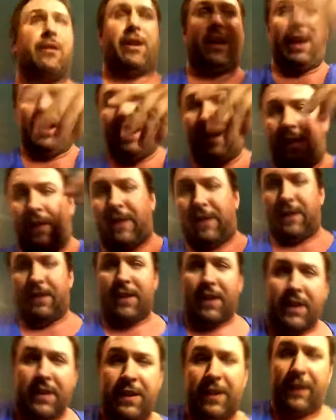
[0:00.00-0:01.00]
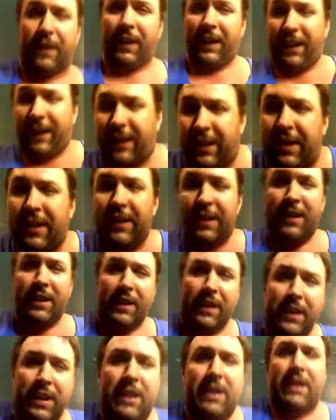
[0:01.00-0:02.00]
King and then the link
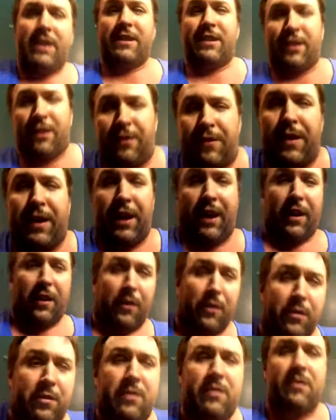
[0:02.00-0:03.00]
to the video